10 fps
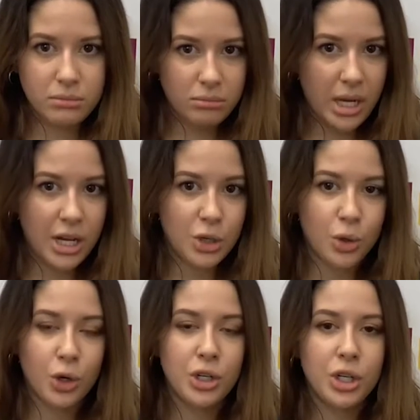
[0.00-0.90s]
And you
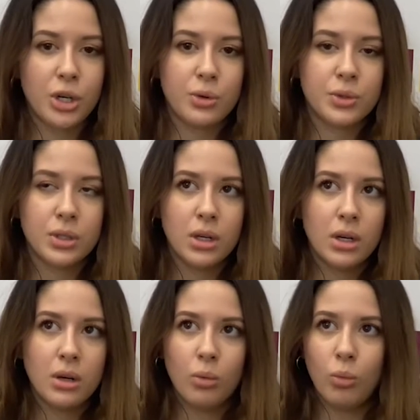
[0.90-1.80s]
couldn't use
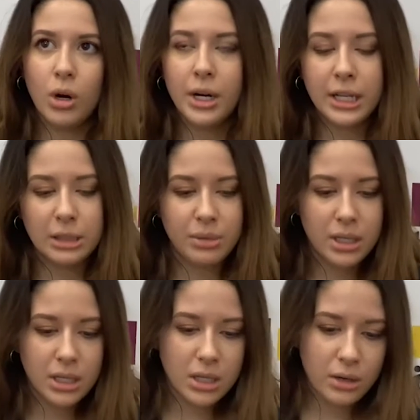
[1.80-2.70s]
one at the
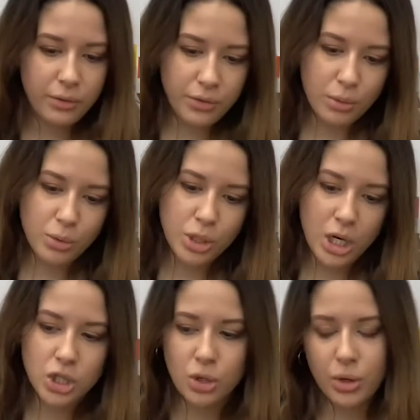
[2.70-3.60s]
beginning of the
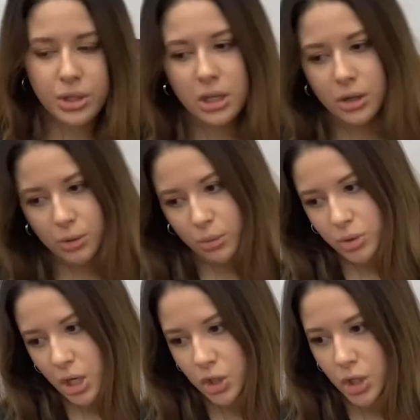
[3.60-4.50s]
rotation or at the end of the
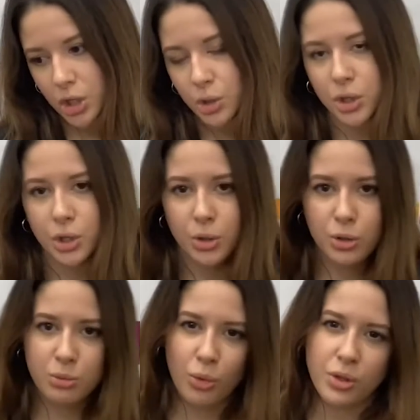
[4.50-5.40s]
rotation. You couldn't
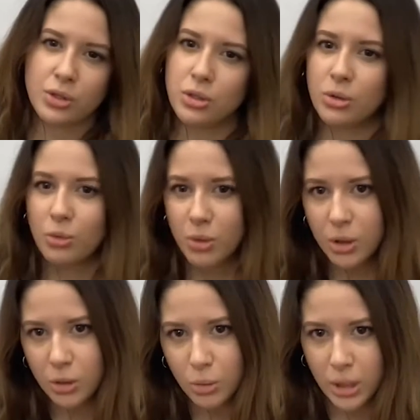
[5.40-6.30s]
use more than 2 in a
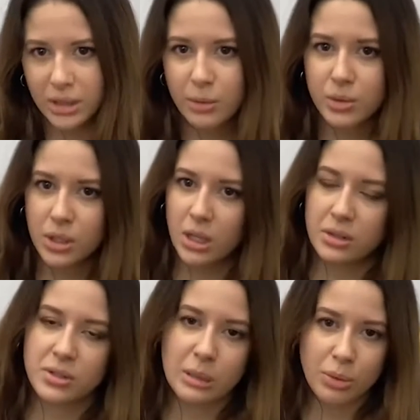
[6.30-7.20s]
row. Like there was a
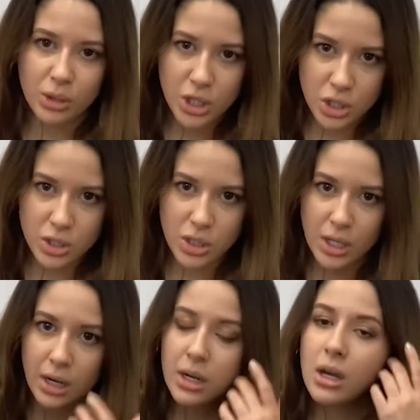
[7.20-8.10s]
lot of stipulations to
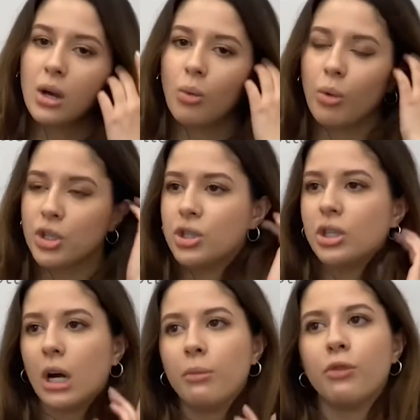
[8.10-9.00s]
that, which
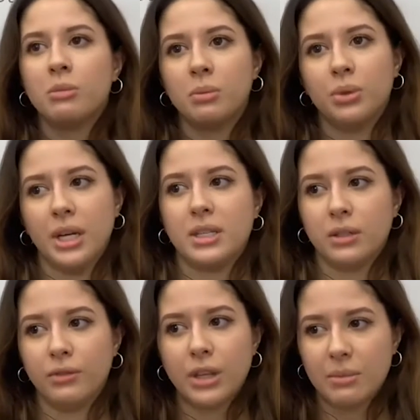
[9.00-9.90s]
come from a place
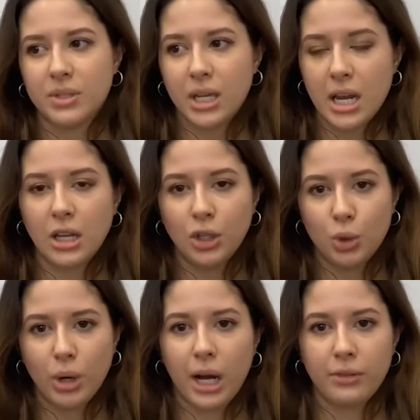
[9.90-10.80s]
of them saying
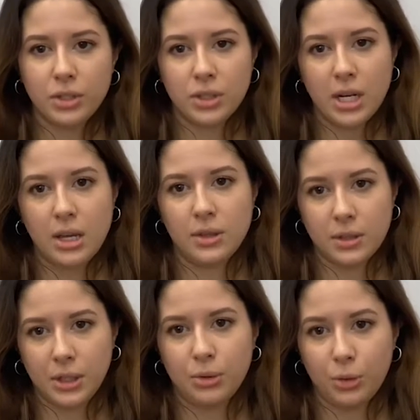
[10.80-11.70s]
you have to take
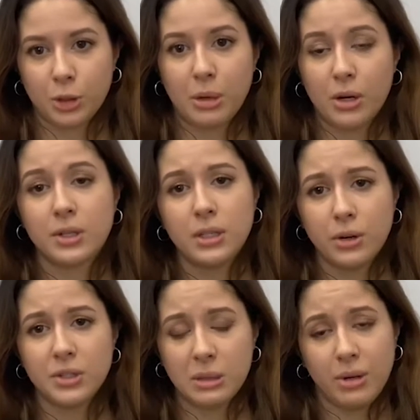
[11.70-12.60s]
this clinical experience
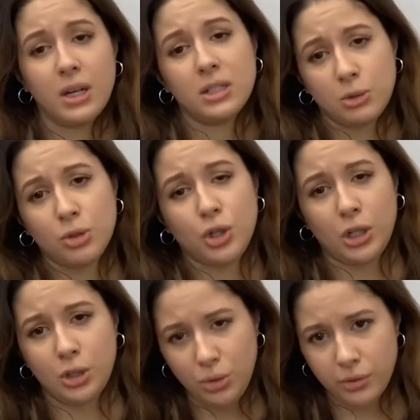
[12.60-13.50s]
seriously because that's what you're
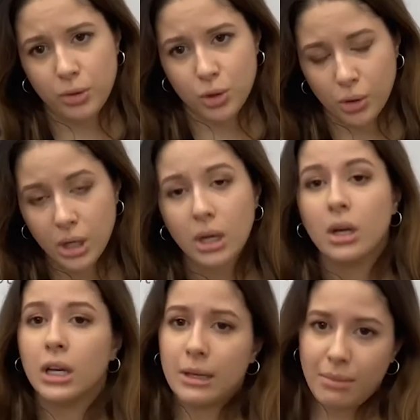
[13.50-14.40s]
going to do in the future.
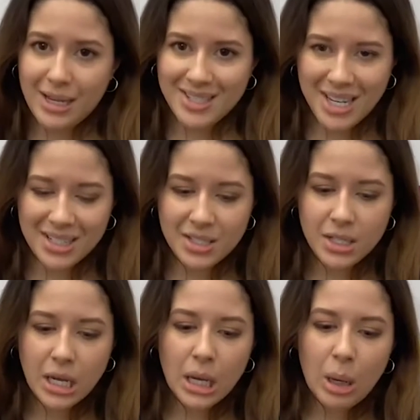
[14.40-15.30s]
It makes
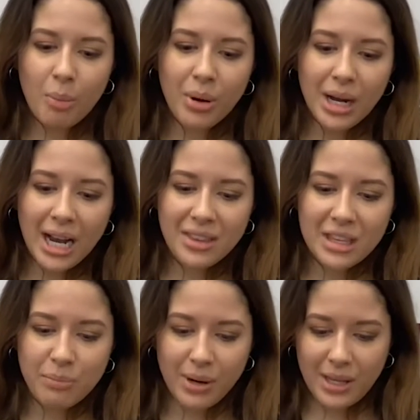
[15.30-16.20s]
sense. But I
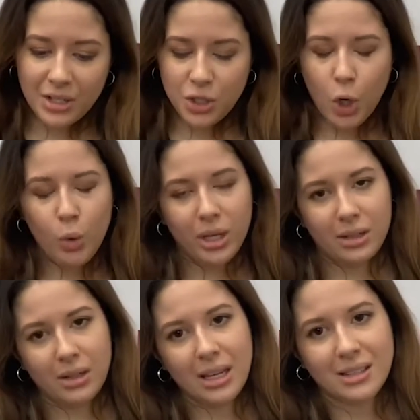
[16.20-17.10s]
think by that
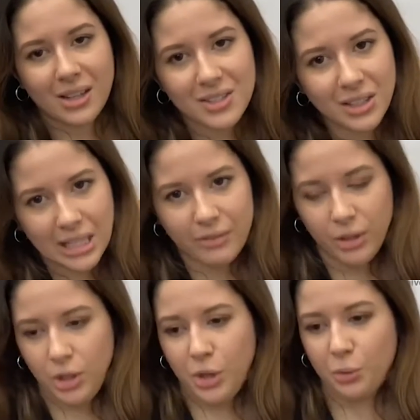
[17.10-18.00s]
token, it doesn't leave
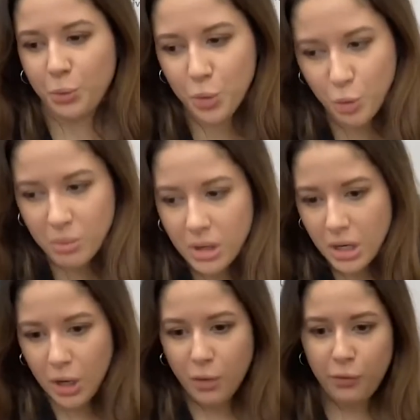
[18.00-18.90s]
a lot of room
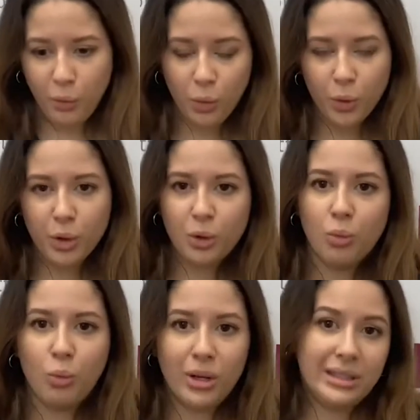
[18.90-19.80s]

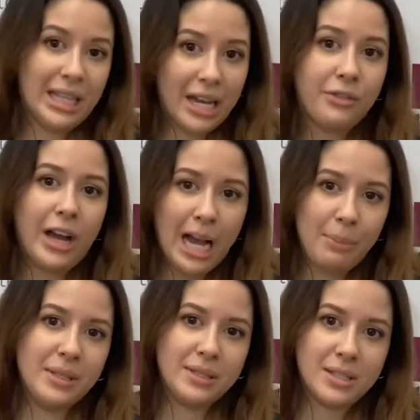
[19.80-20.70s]
for when life
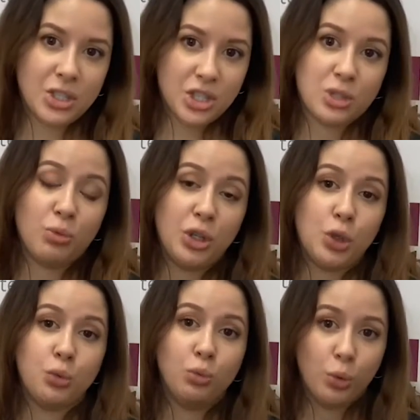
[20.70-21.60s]
happens, such as
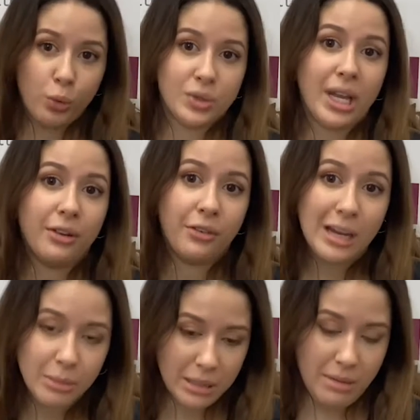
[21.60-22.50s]
when you lose a
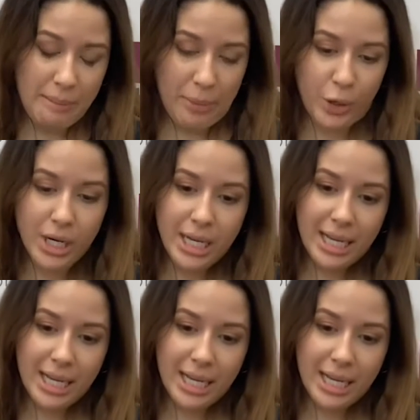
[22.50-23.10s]
family member.